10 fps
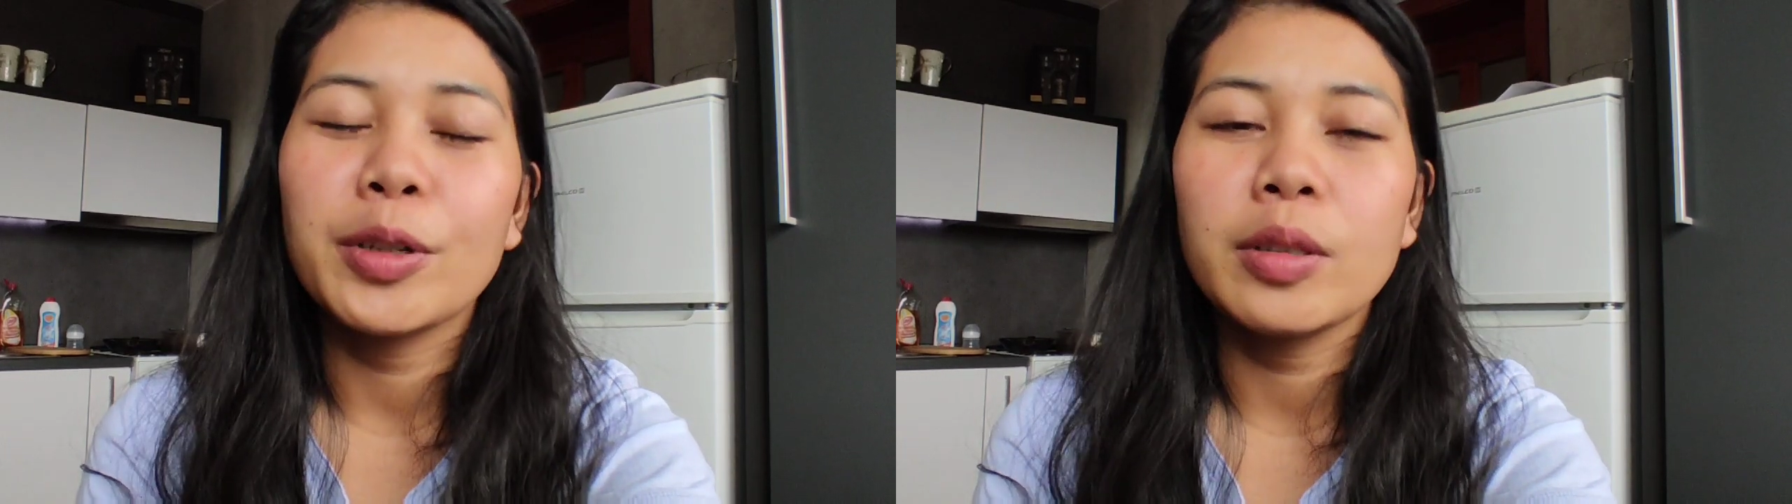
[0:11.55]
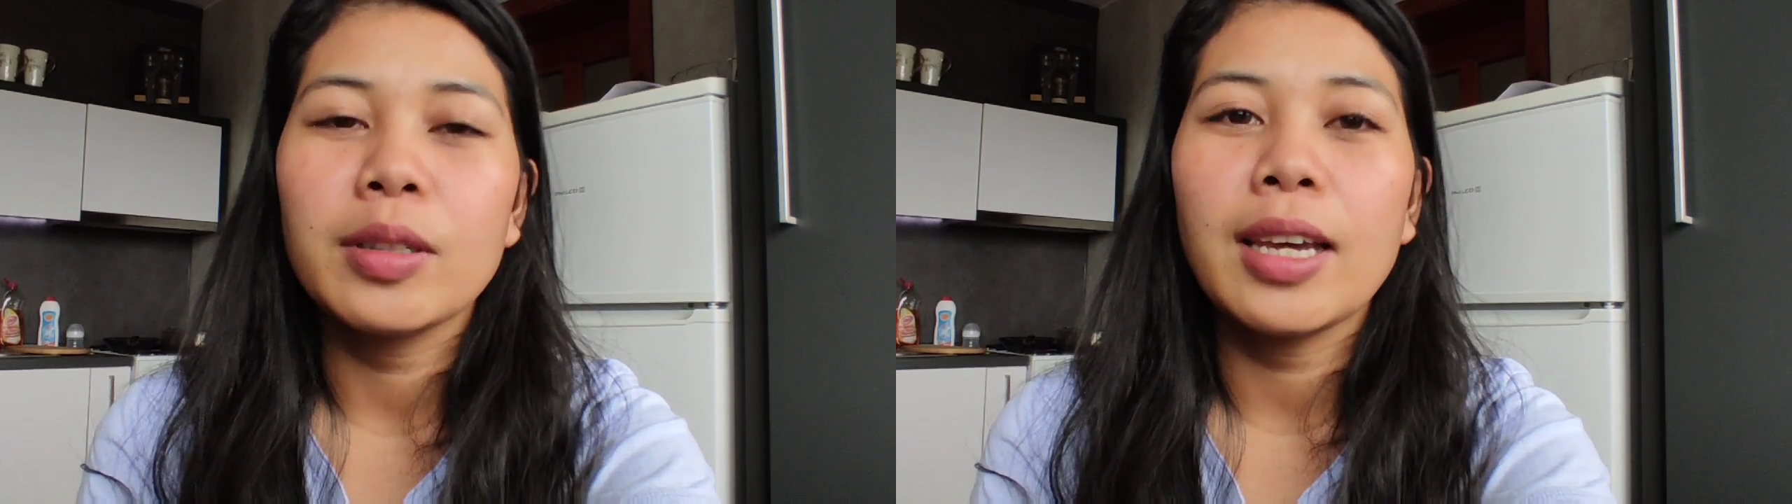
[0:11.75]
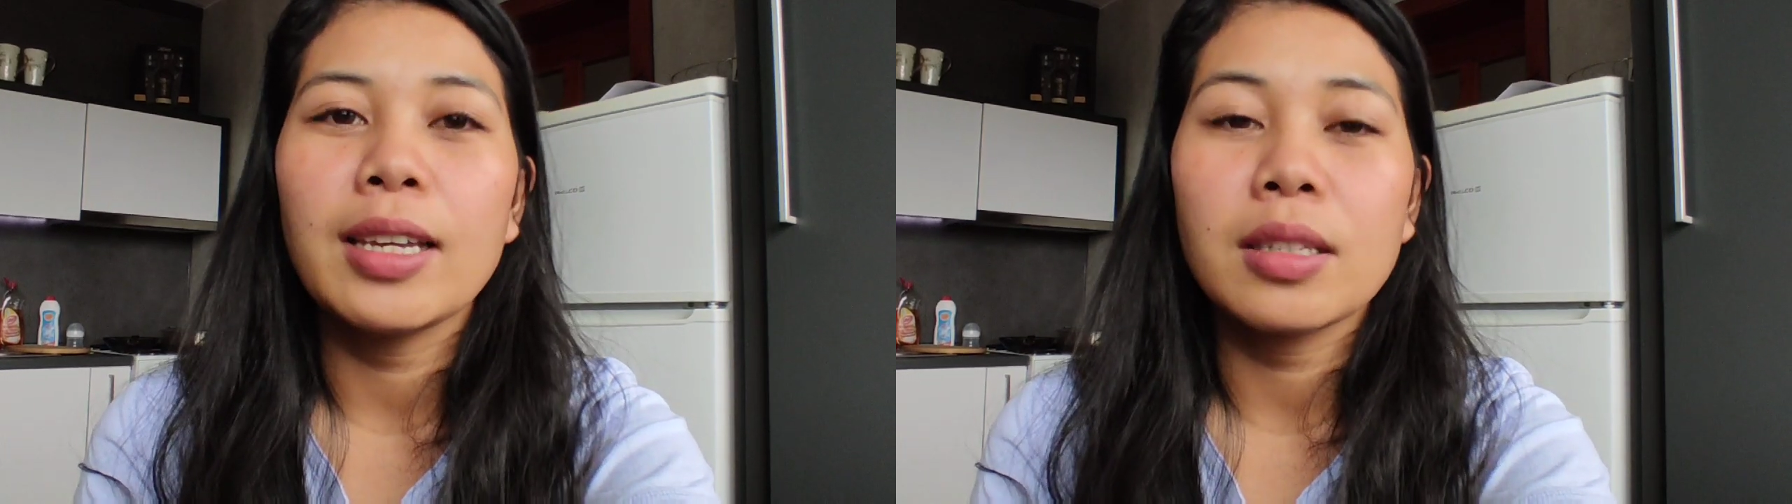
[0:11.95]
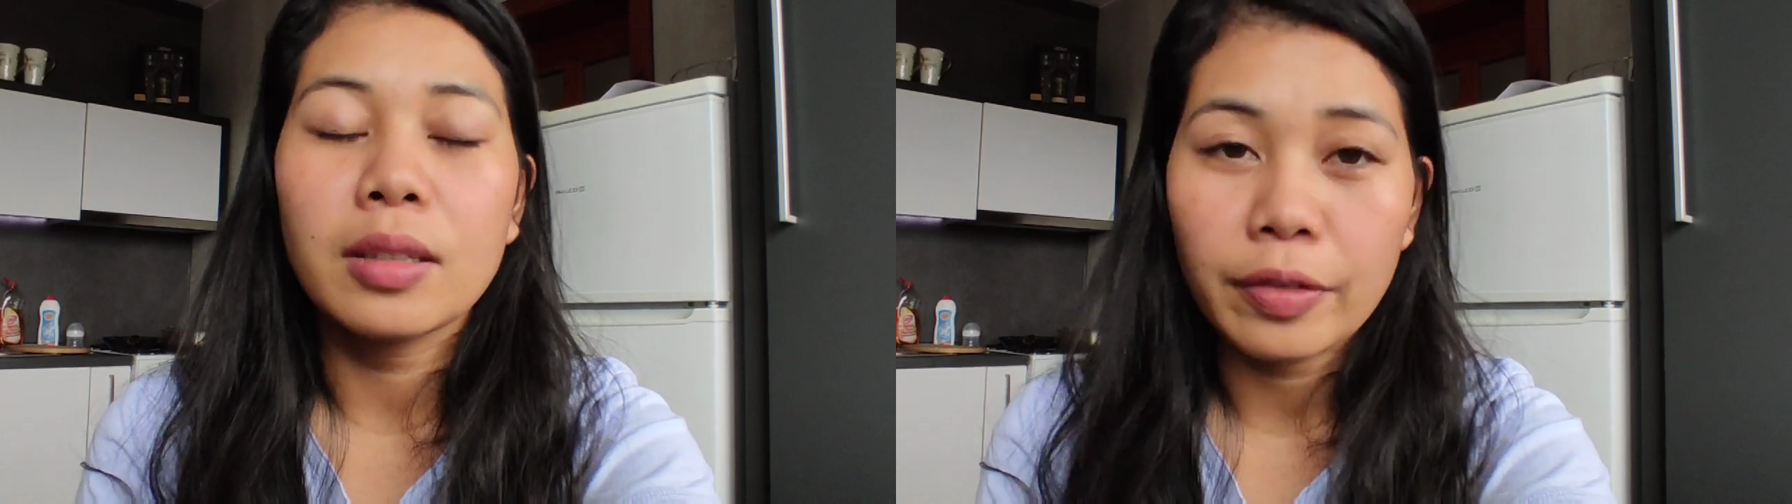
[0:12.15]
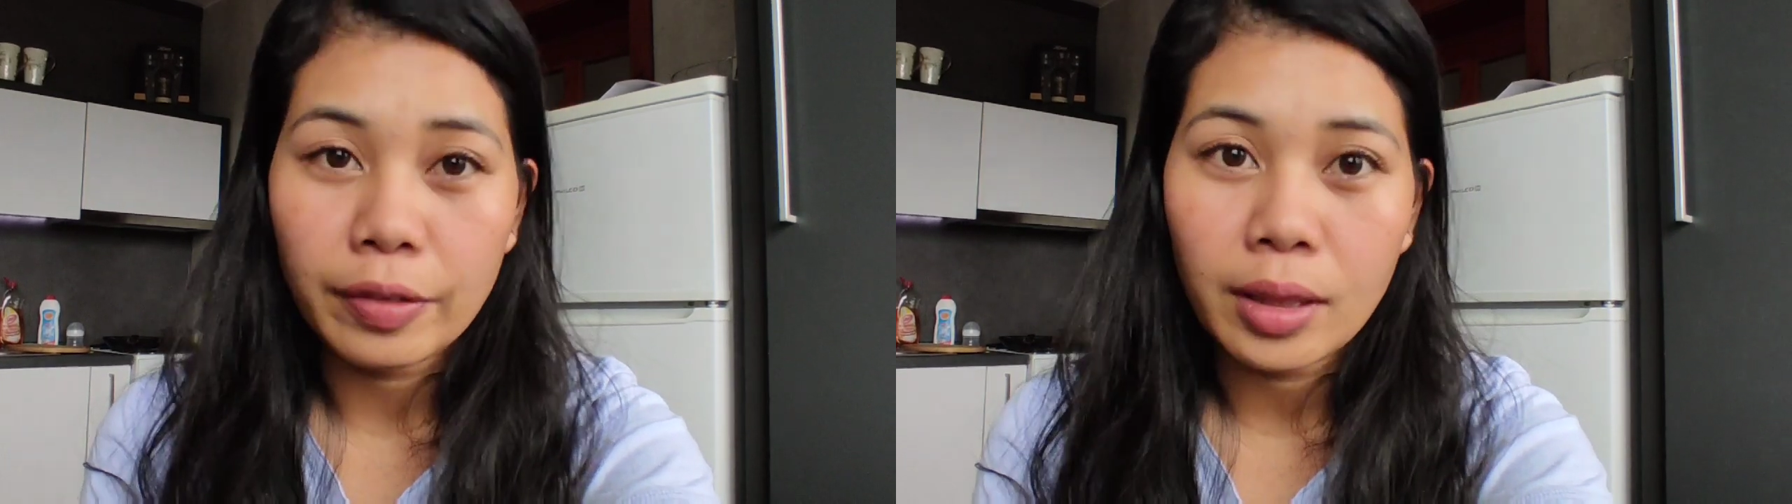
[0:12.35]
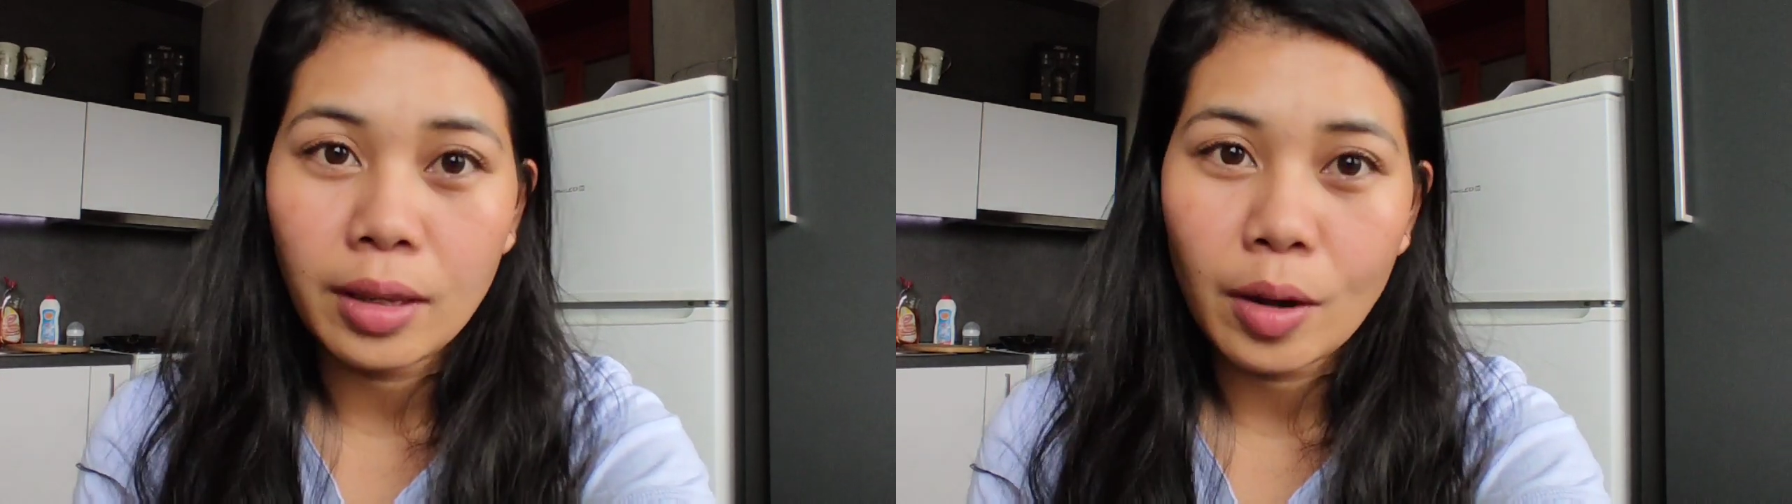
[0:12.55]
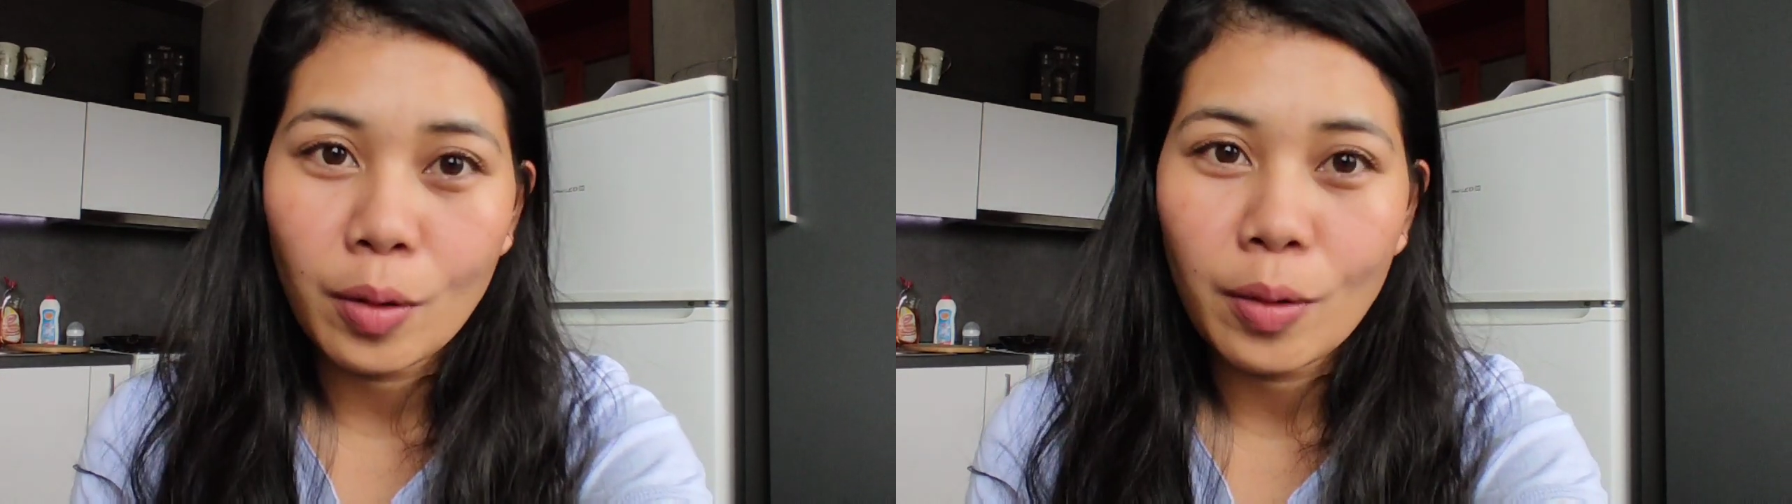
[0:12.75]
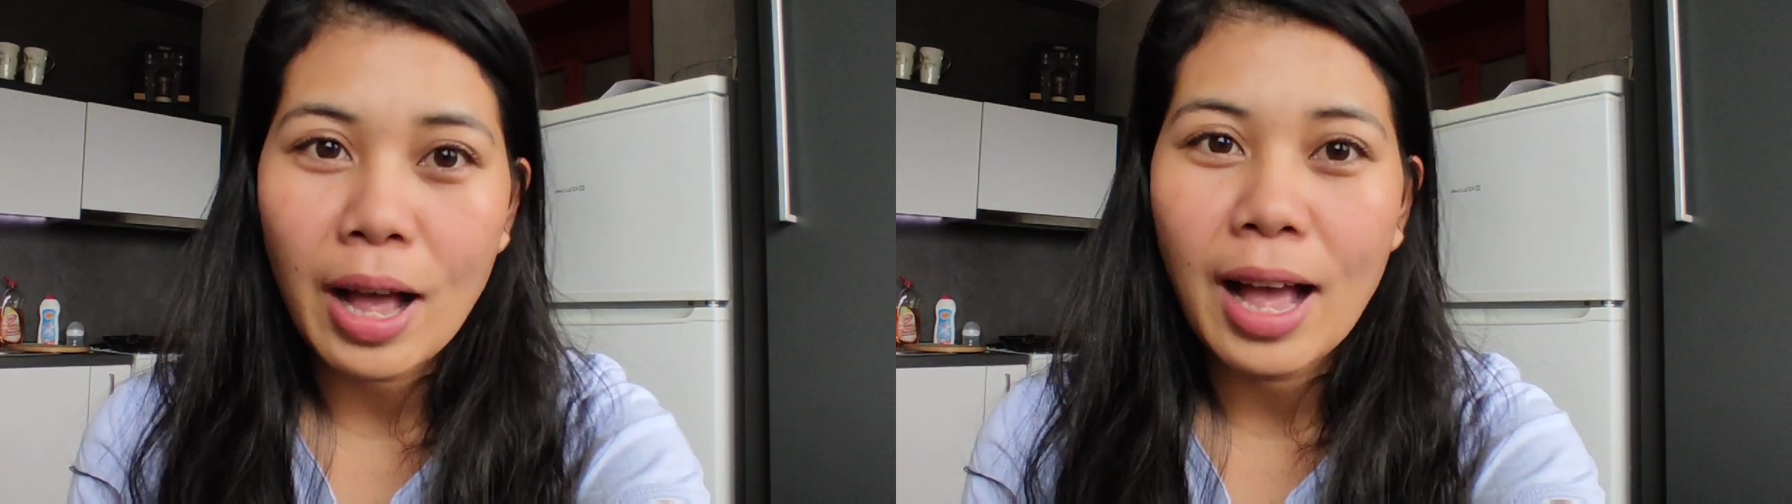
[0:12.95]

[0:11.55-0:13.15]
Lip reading: today's video,